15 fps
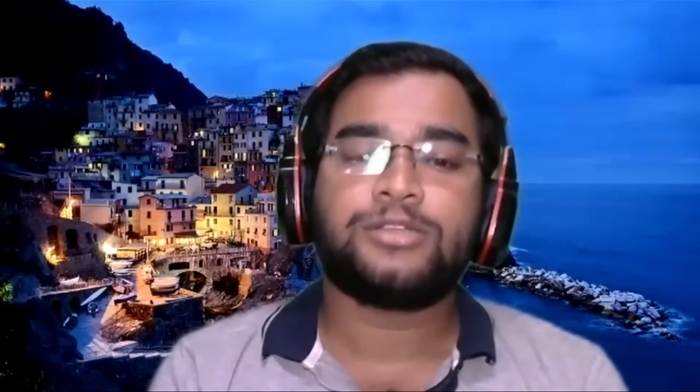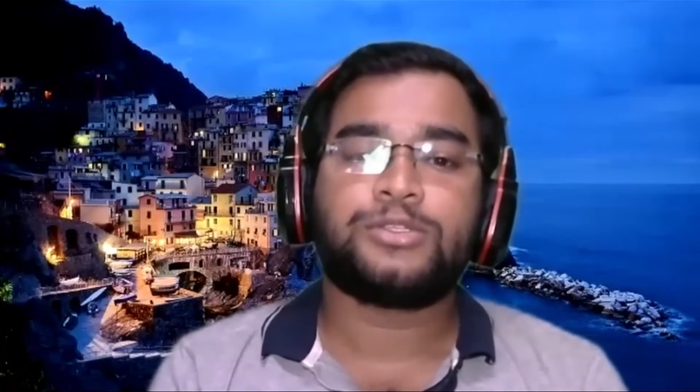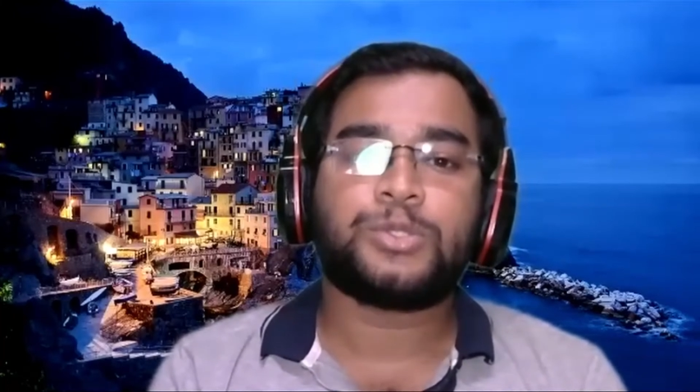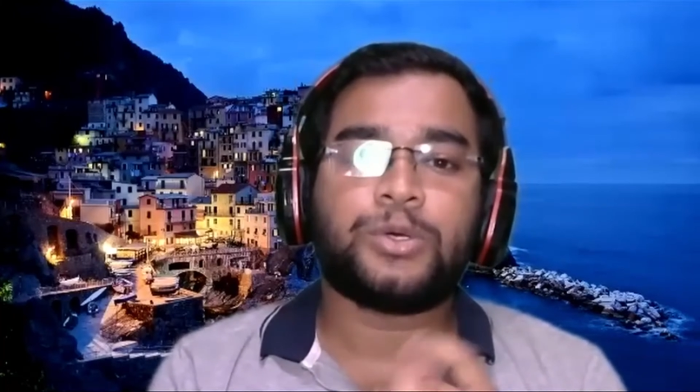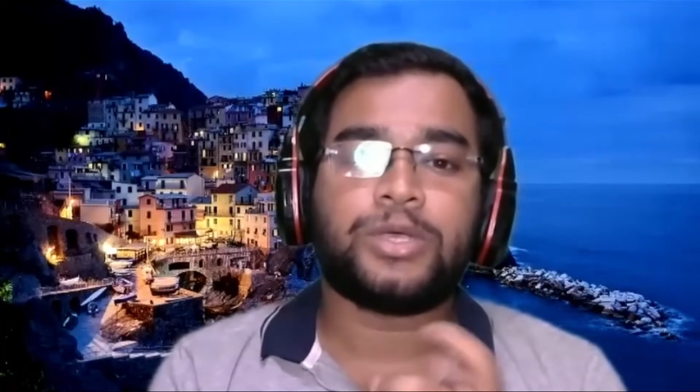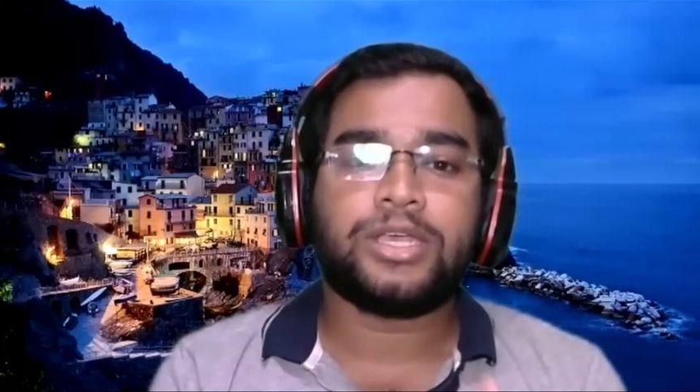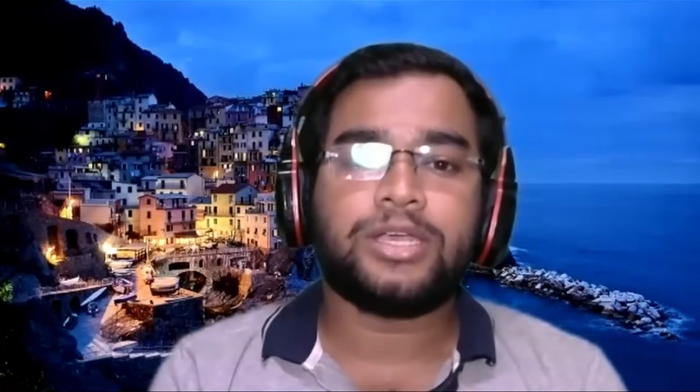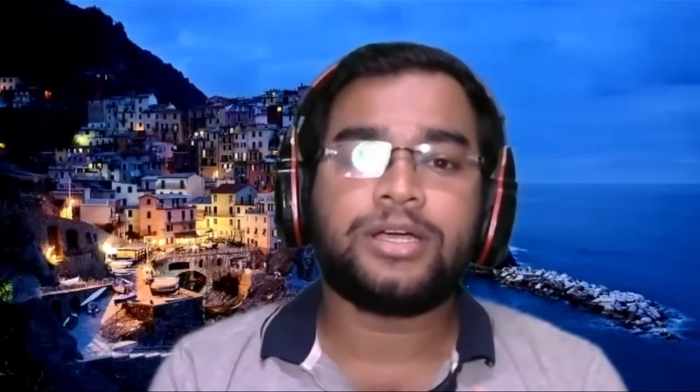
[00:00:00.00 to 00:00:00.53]

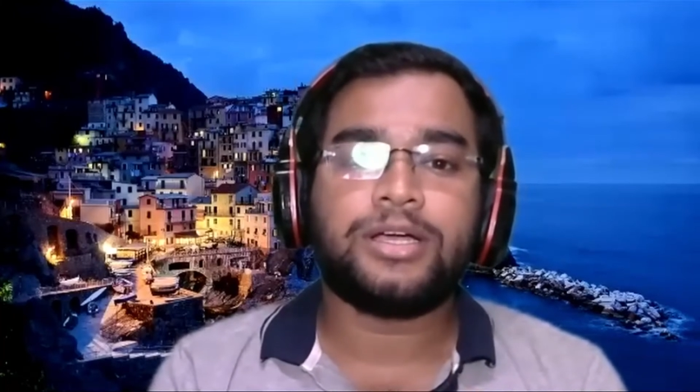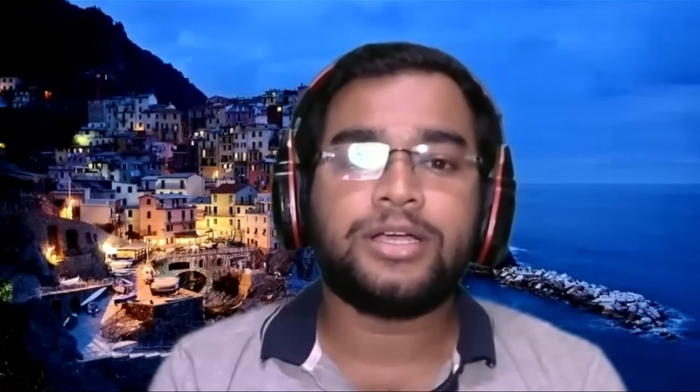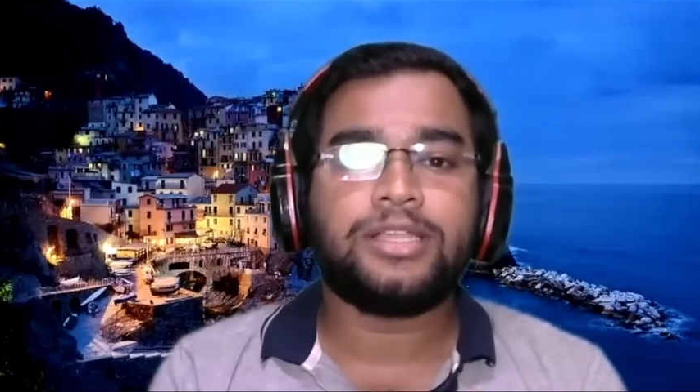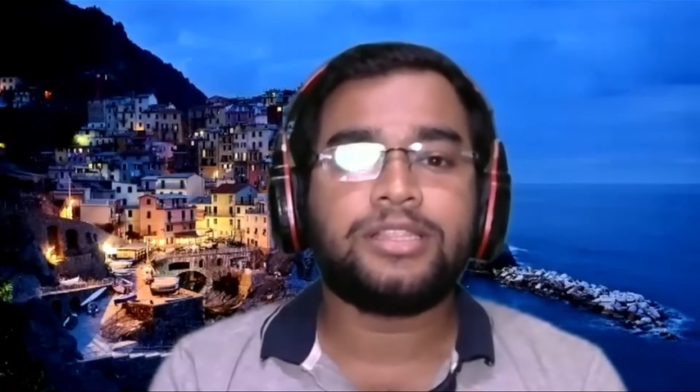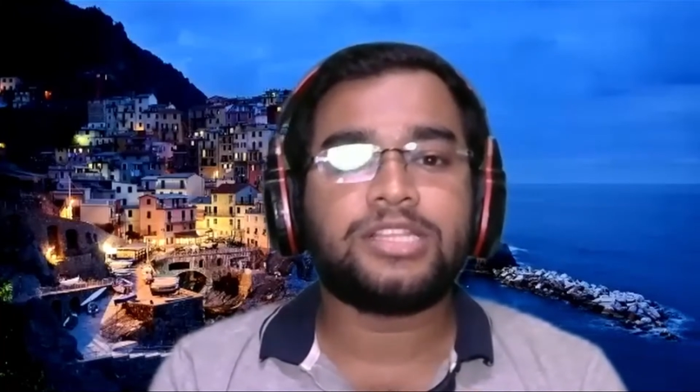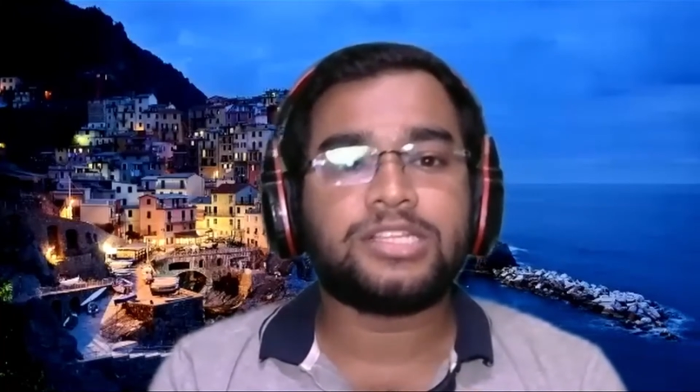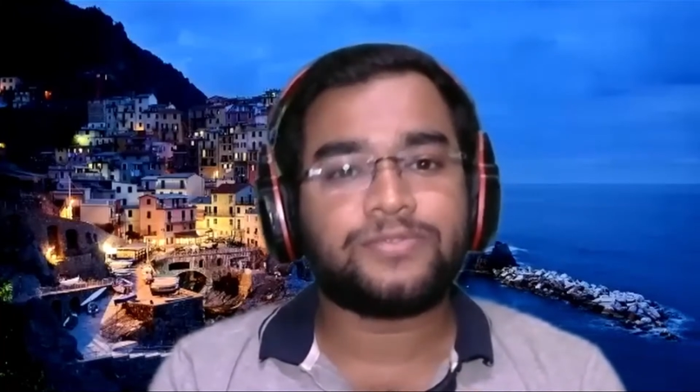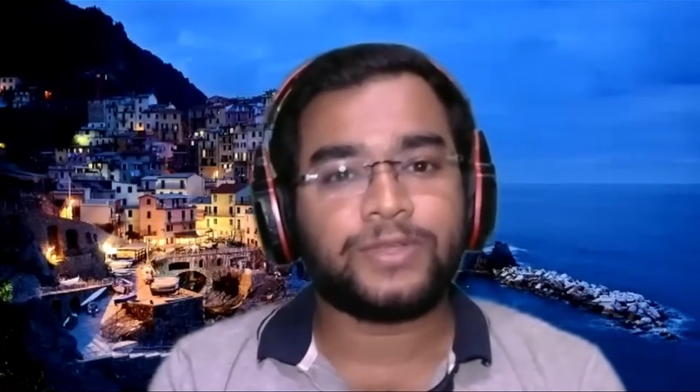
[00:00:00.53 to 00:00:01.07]
So here
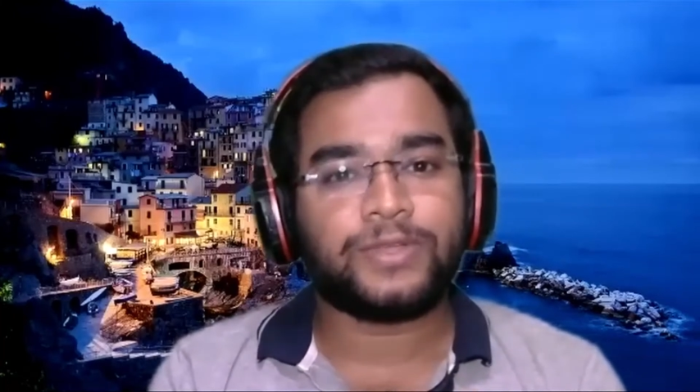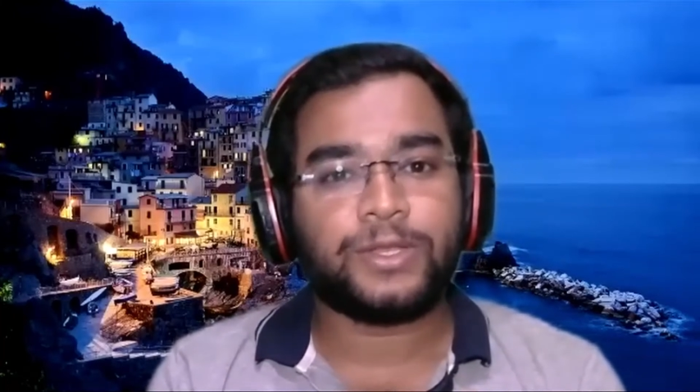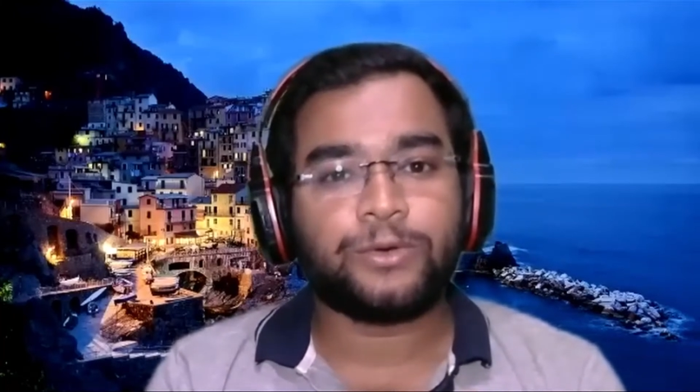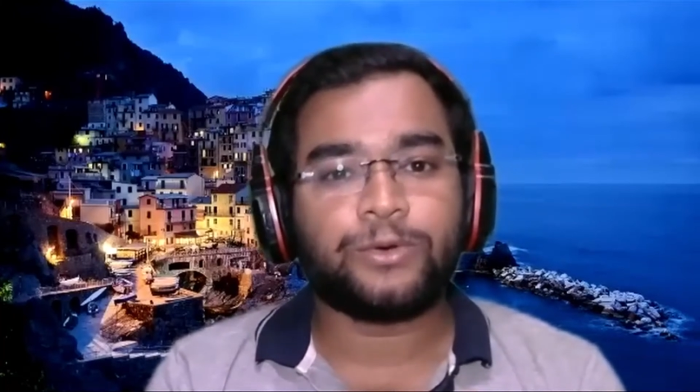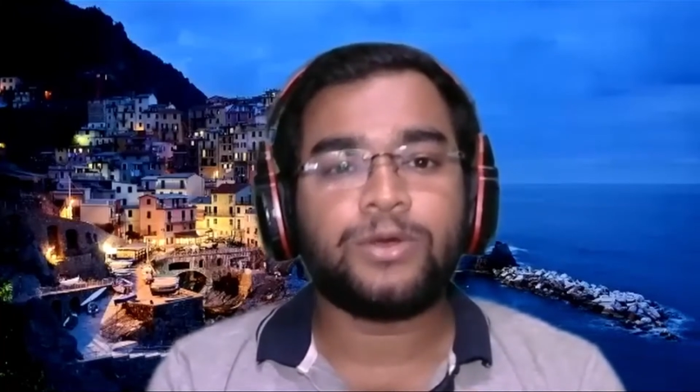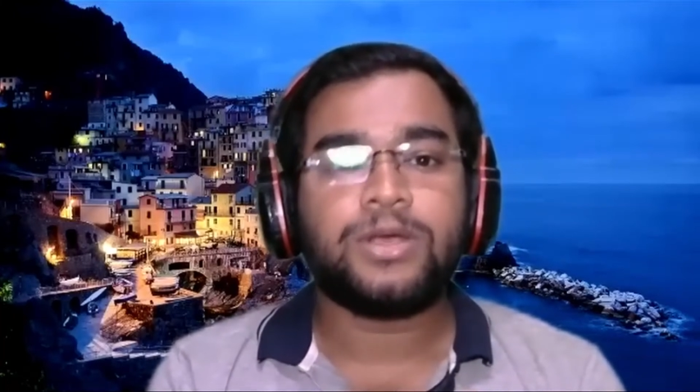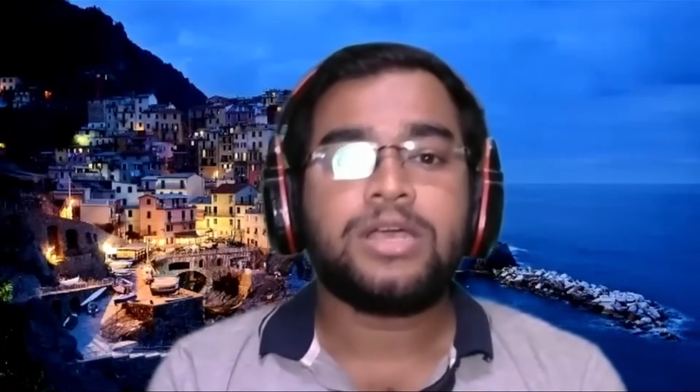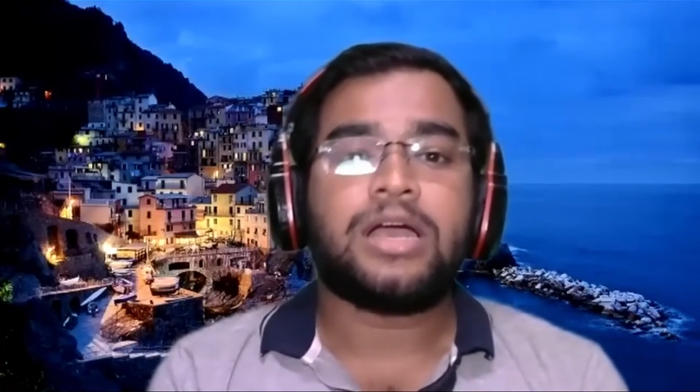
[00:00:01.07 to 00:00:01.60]
in this
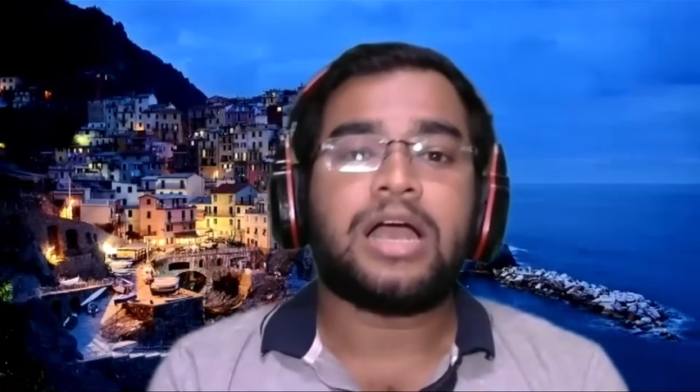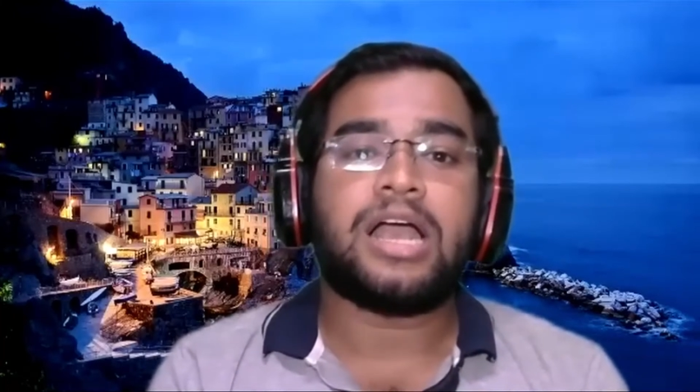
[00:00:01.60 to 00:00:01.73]
video,